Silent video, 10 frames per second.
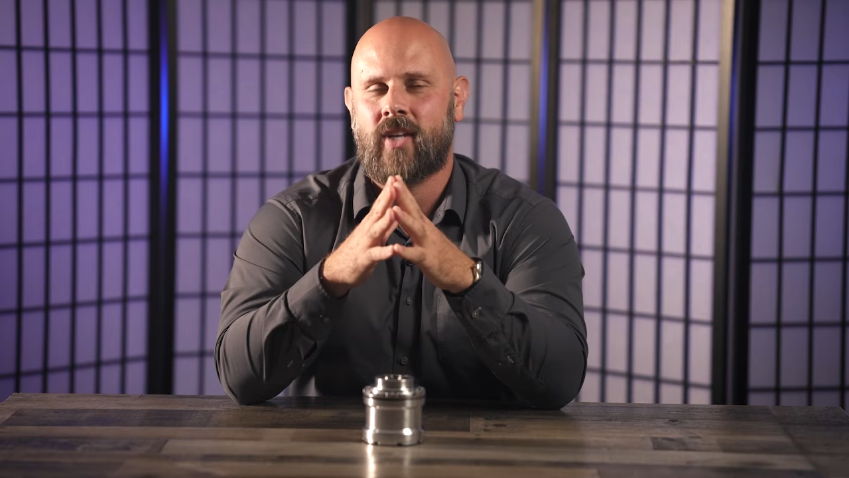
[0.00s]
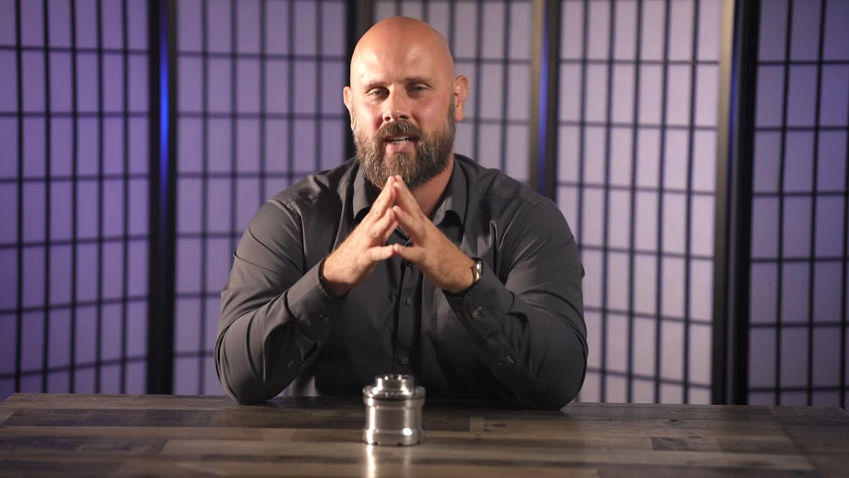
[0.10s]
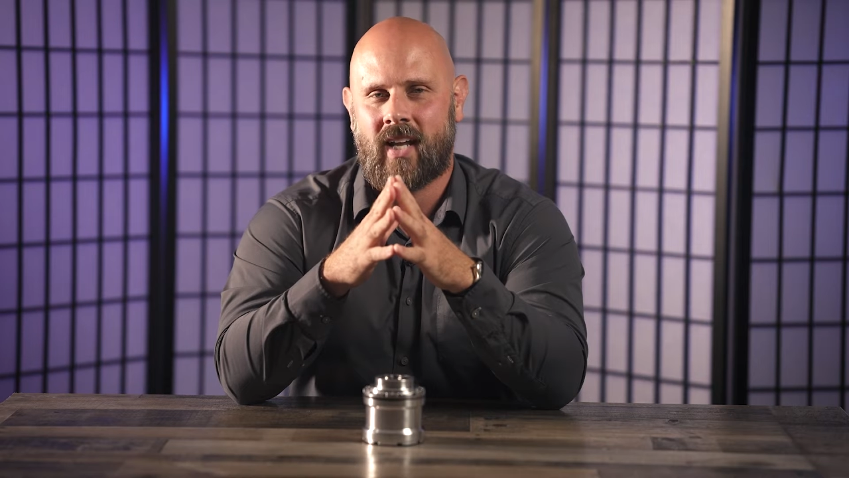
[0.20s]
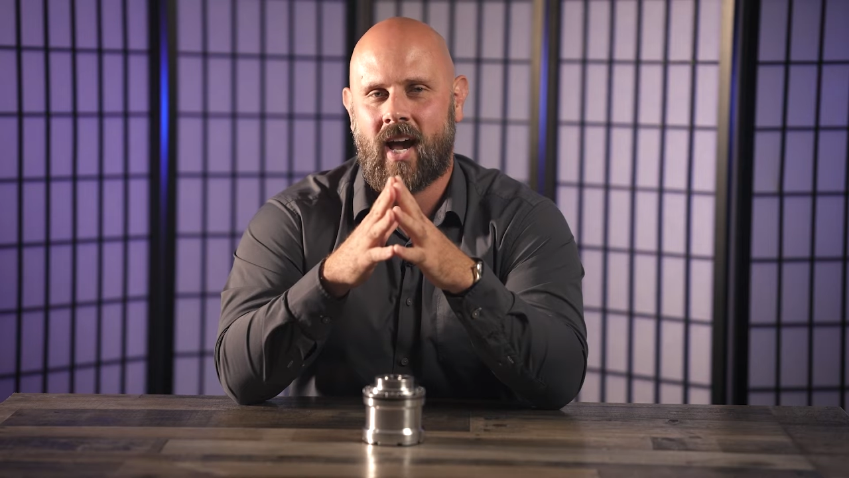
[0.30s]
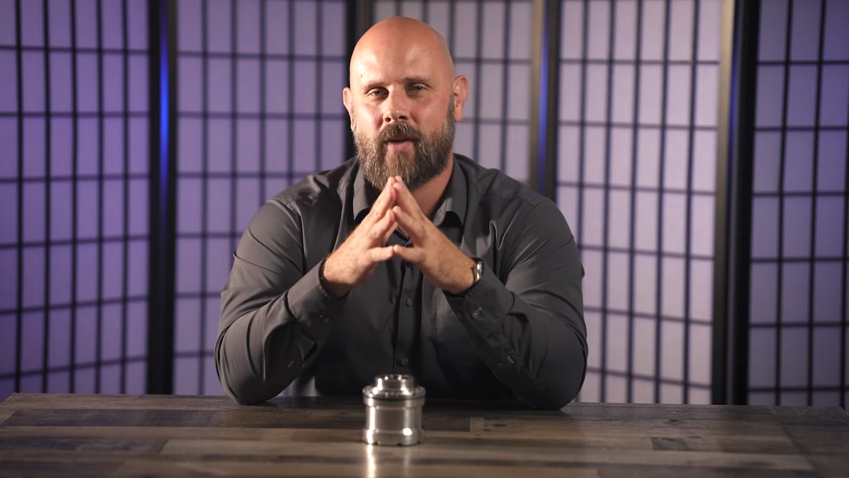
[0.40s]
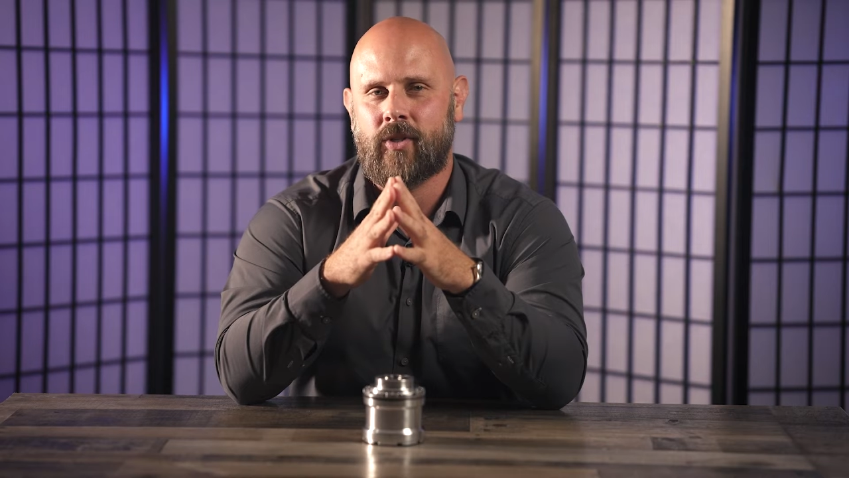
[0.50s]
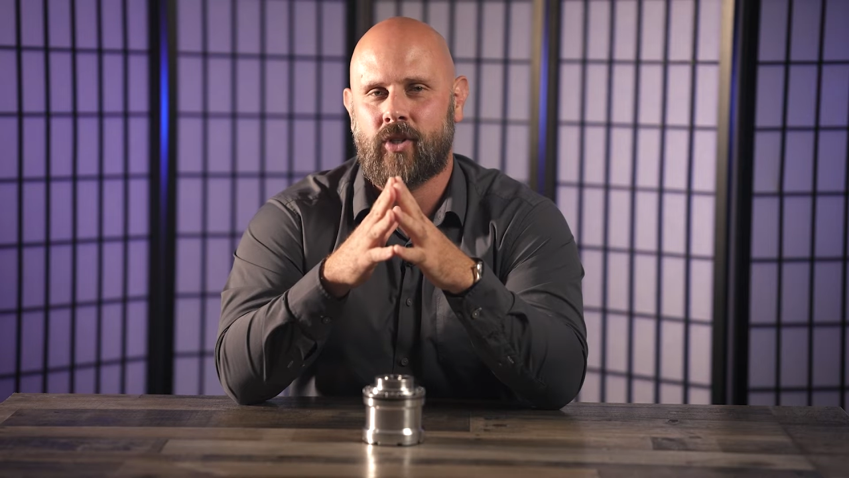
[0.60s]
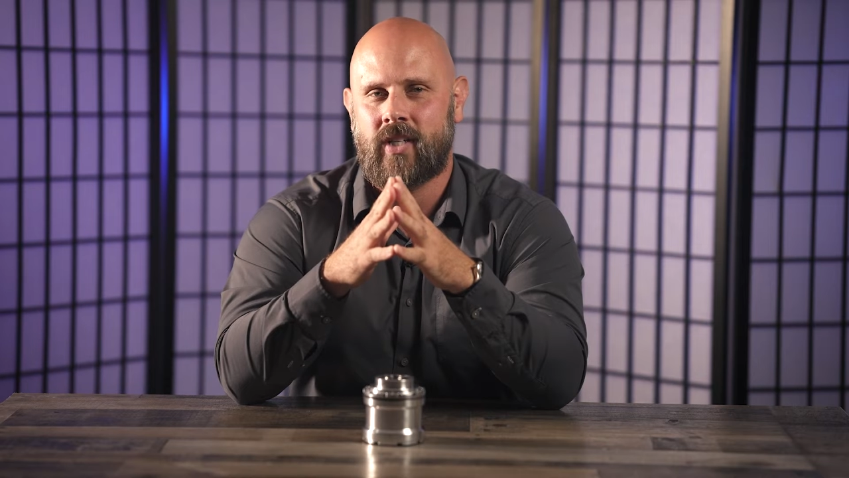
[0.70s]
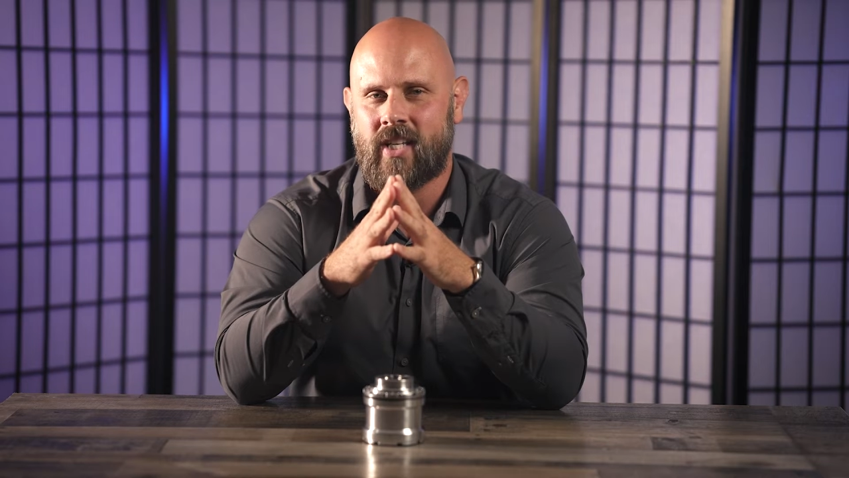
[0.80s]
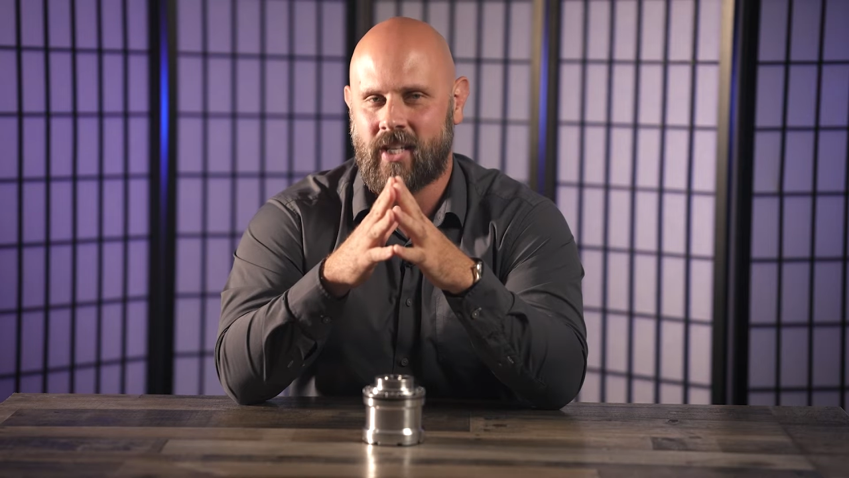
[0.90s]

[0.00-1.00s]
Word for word: and high rigidity